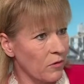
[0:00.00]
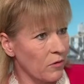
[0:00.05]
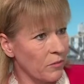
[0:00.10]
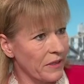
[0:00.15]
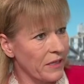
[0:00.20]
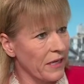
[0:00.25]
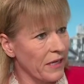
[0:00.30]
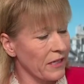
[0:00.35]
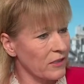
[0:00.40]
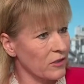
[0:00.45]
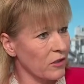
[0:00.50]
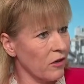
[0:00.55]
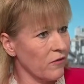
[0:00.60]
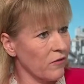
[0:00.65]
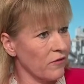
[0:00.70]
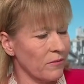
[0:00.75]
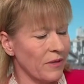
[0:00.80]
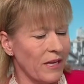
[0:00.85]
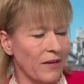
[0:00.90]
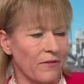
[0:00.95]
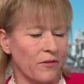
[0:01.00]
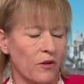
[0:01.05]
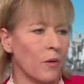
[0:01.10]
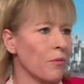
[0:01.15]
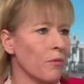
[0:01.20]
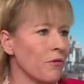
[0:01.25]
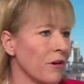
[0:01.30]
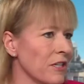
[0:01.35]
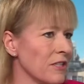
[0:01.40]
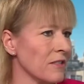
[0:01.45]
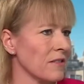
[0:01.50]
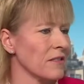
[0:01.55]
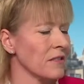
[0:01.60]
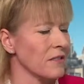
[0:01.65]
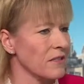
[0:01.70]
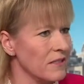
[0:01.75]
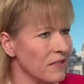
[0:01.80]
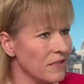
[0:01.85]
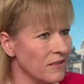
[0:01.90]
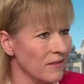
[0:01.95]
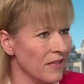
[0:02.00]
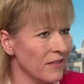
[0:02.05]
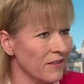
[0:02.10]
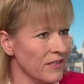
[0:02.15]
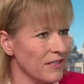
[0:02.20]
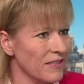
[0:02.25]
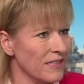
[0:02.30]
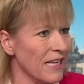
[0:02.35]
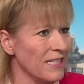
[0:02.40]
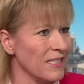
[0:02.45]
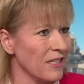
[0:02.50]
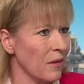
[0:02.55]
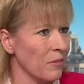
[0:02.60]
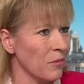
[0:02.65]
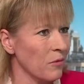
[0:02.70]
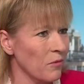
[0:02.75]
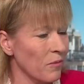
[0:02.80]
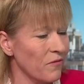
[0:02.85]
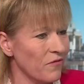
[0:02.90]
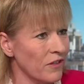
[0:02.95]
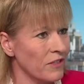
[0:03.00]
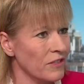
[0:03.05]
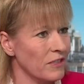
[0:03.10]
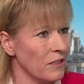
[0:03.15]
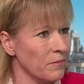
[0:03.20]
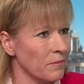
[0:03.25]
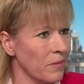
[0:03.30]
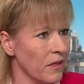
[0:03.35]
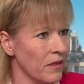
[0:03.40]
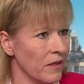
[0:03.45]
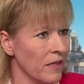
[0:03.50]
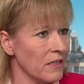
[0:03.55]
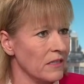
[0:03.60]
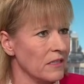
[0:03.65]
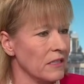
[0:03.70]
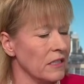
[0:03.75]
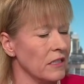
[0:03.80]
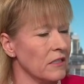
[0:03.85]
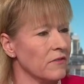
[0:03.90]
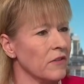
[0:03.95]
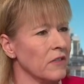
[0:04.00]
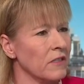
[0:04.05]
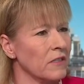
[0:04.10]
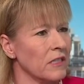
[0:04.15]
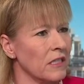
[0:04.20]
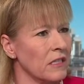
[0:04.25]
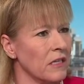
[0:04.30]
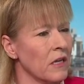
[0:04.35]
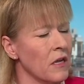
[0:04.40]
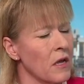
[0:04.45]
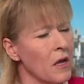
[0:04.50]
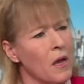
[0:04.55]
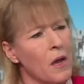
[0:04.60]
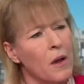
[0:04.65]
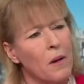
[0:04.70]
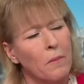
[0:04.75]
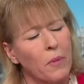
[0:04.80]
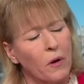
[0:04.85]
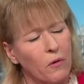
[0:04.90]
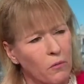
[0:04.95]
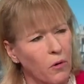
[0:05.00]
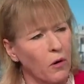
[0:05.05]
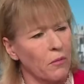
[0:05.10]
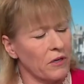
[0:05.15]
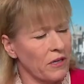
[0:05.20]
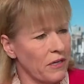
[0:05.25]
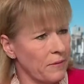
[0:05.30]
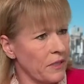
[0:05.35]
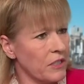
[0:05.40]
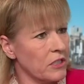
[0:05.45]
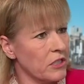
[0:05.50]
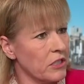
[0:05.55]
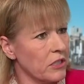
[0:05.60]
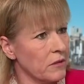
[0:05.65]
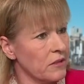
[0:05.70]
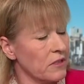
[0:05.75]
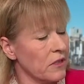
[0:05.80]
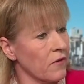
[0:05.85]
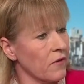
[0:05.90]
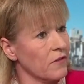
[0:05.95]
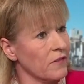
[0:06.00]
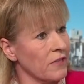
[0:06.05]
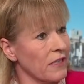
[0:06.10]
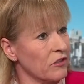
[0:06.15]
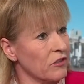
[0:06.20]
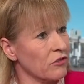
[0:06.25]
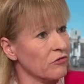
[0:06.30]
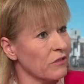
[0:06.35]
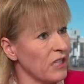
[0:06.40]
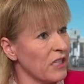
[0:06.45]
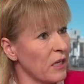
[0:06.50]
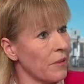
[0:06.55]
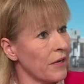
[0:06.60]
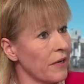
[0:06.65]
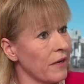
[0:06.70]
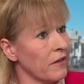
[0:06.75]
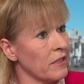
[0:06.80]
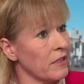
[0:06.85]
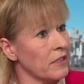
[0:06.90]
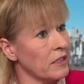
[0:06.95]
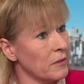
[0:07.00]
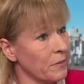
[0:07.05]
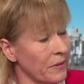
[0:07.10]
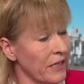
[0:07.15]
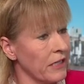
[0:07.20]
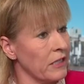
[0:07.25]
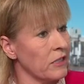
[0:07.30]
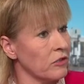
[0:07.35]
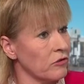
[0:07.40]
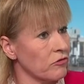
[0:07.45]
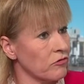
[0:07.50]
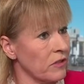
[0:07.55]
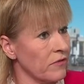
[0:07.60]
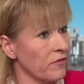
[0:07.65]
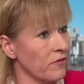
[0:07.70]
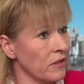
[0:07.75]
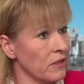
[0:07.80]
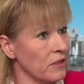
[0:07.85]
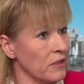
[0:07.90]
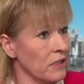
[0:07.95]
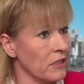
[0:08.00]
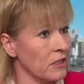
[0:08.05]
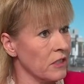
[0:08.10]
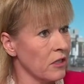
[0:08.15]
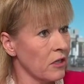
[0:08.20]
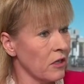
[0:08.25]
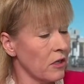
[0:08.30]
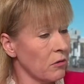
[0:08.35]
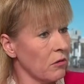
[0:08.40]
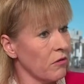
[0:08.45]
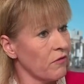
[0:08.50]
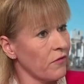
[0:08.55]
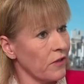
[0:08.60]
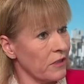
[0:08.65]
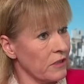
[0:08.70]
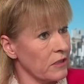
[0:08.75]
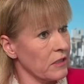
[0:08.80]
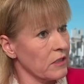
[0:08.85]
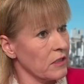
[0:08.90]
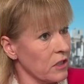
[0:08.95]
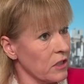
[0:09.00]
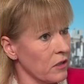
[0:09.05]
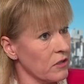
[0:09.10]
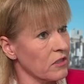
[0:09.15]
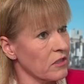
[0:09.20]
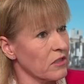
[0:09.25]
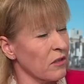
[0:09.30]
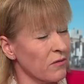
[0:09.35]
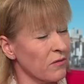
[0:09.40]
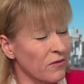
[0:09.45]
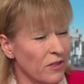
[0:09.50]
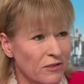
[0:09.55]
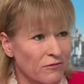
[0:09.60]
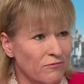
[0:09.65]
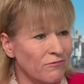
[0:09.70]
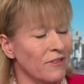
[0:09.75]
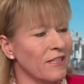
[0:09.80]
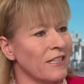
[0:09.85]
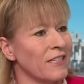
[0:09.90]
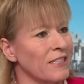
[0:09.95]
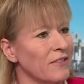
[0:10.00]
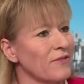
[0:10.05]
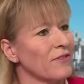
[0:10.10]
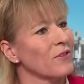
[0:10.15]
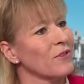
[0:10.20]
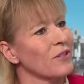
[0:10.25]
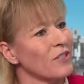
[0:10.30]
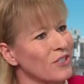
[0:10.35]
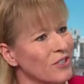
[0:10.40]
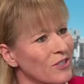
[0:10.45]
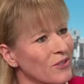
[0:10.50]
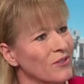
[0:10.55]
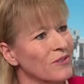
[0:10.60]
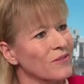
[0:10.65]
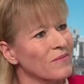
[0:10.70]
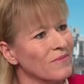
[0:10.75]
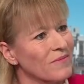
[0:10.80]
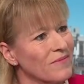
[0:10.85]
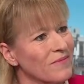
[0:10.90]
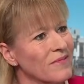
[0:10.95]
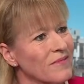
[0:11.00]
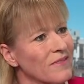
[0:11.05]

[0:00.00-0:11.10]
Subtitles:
as I said, will be kicked off and we have the operations and the setup all funded by that seed funding. But what we're aiming to do is after that 3-year period is be industry funded, who will fund us to go and solve those really difficult issues.